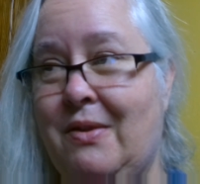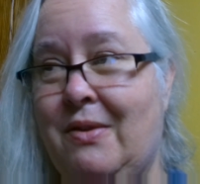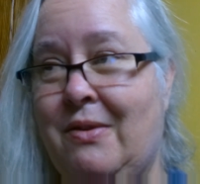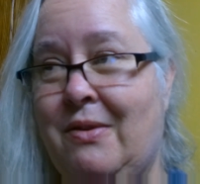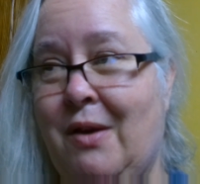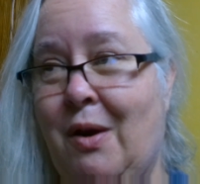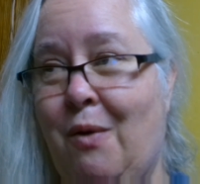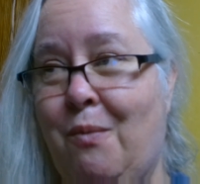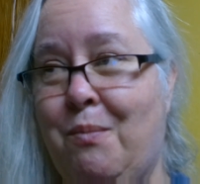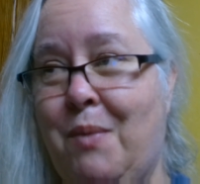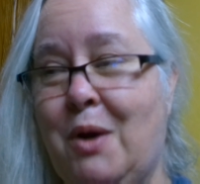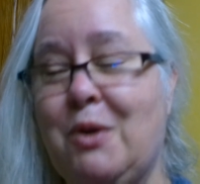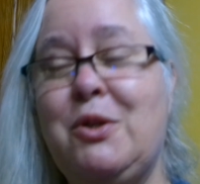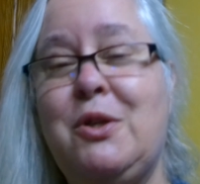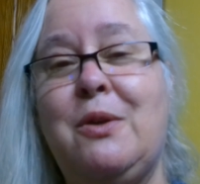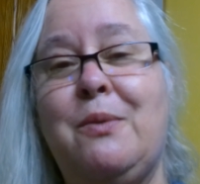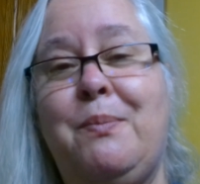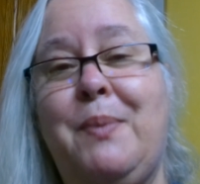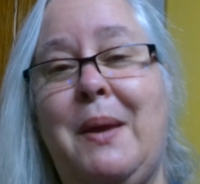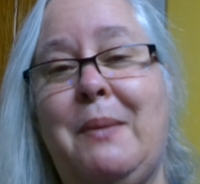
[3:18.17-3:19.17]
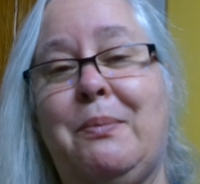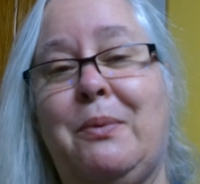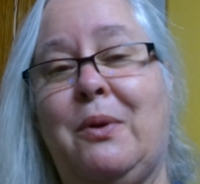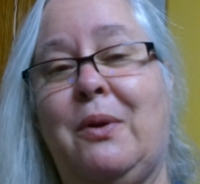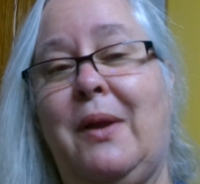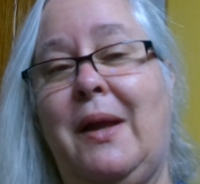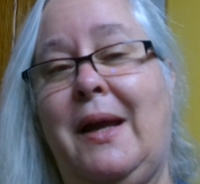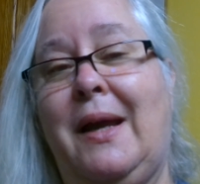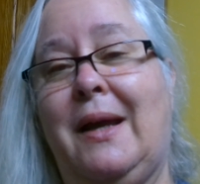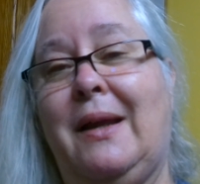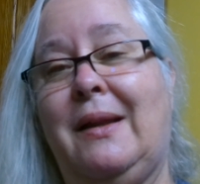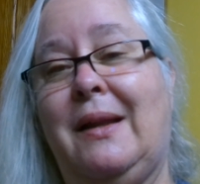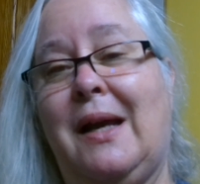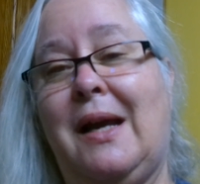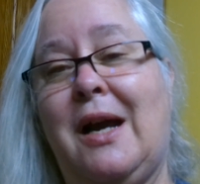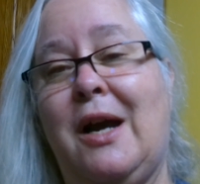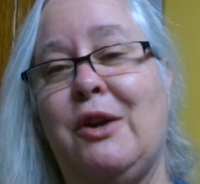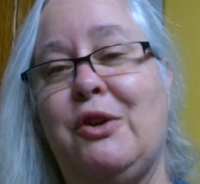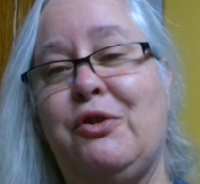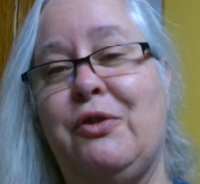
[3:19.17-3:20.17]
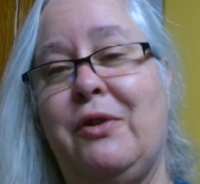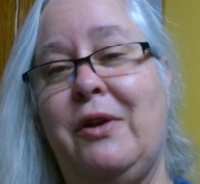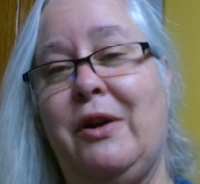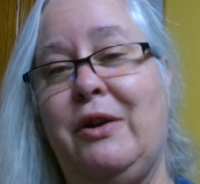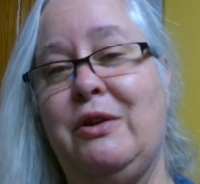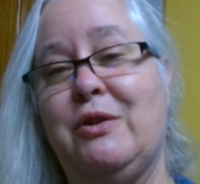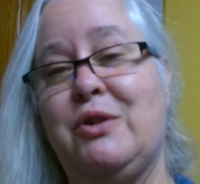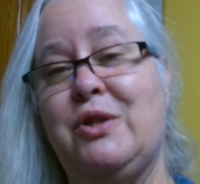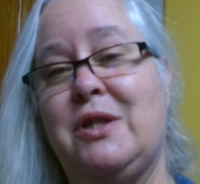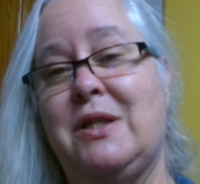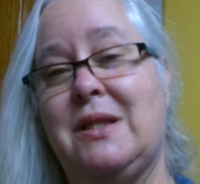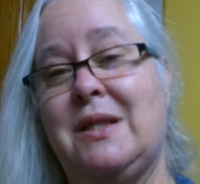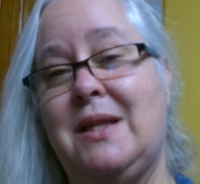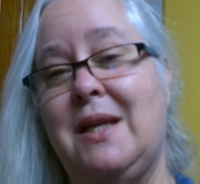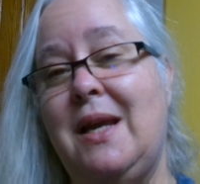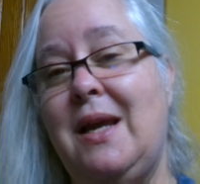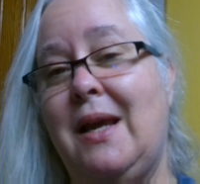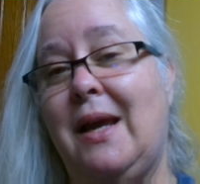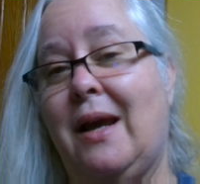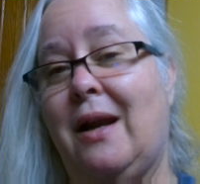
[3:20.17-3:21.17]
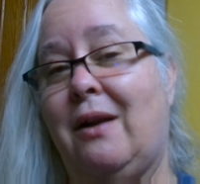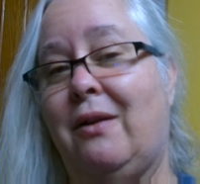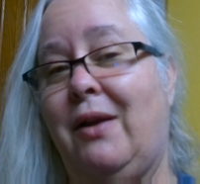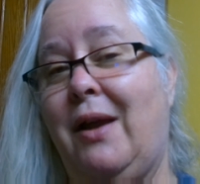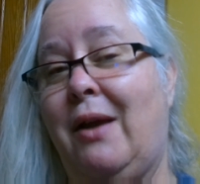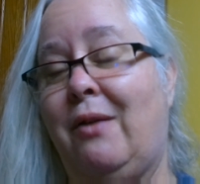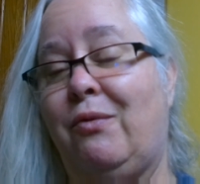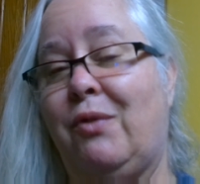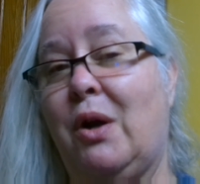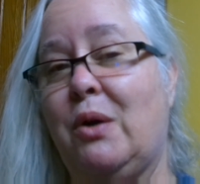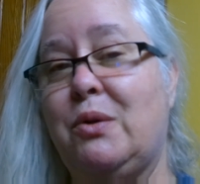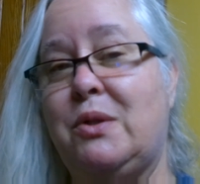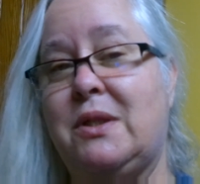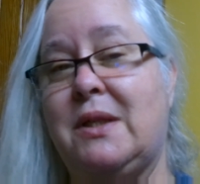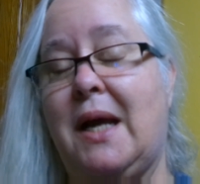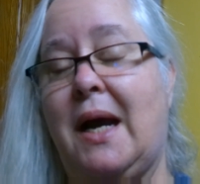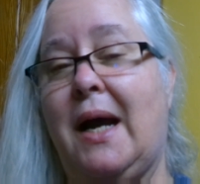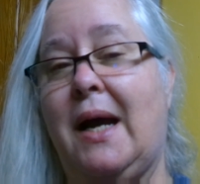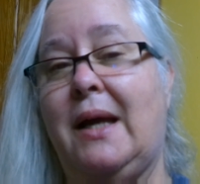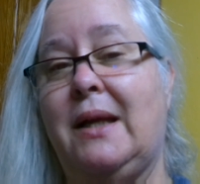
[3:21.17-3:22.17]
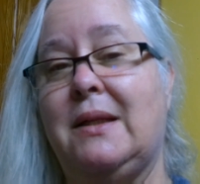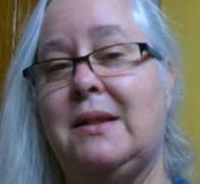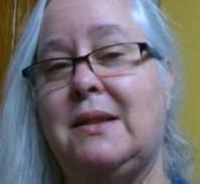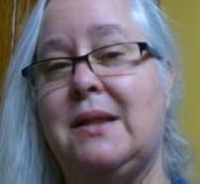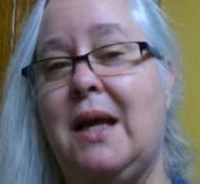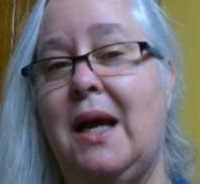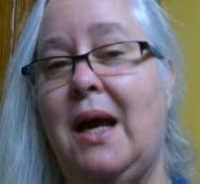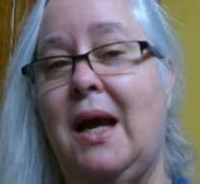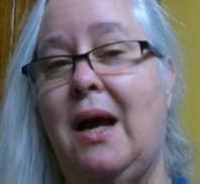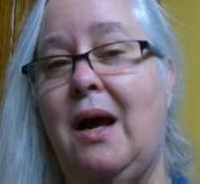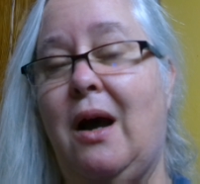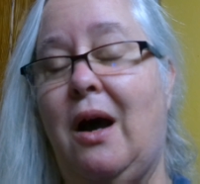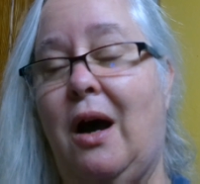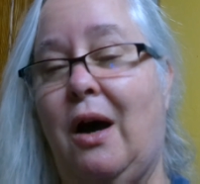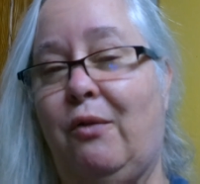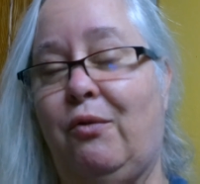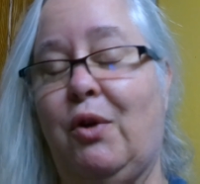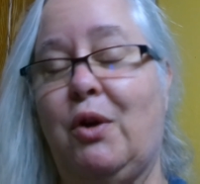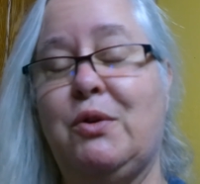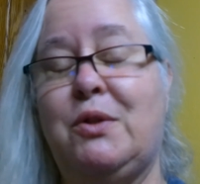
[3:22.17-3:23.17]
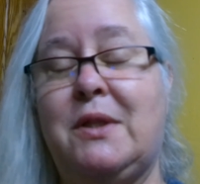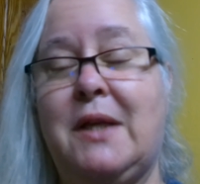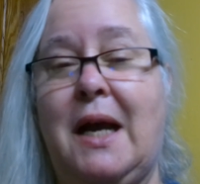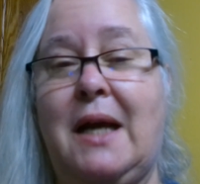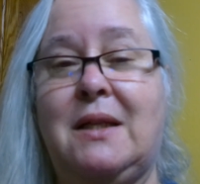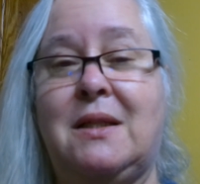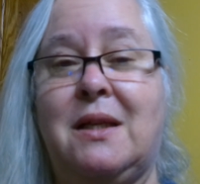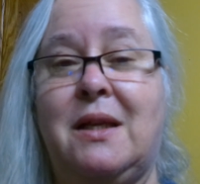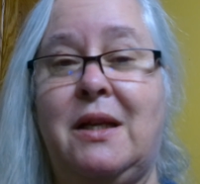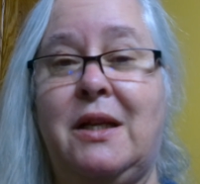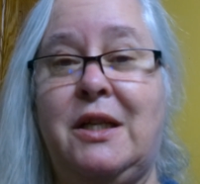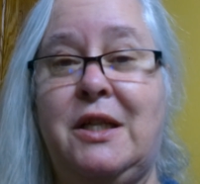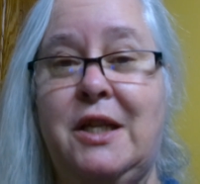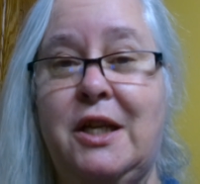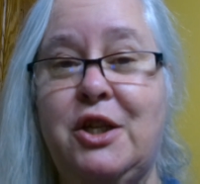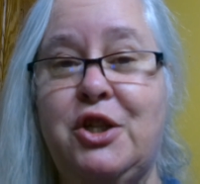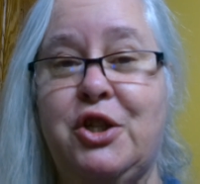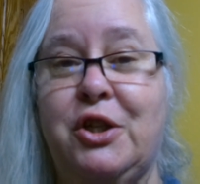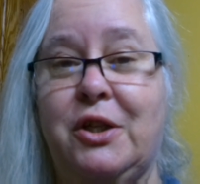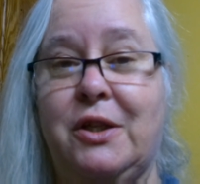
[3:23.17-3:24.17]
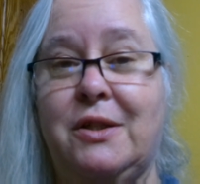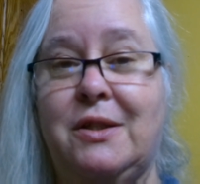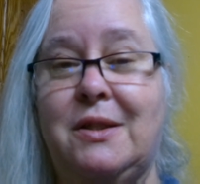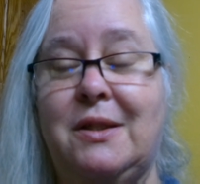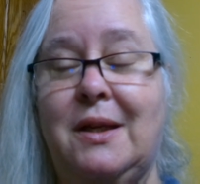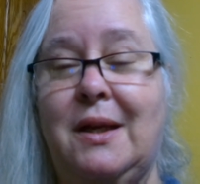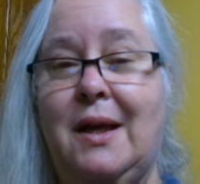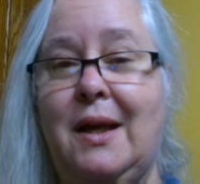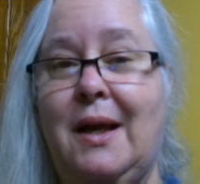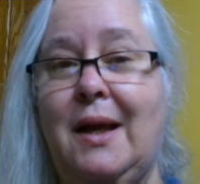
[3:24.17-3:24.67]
so most of the people in the country are used to seeing it on roadsides and in ditches,